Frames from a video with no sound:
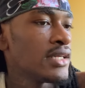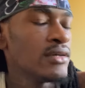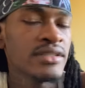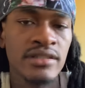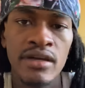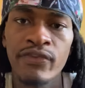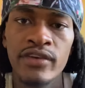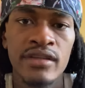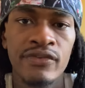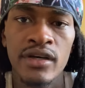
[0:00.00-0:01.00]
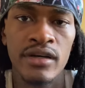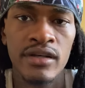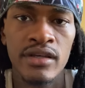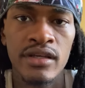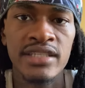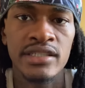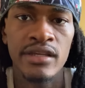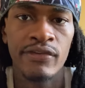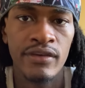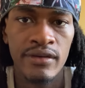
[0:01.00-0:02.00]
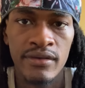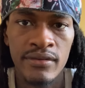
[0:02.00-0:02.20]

It was different as fuck. It's different.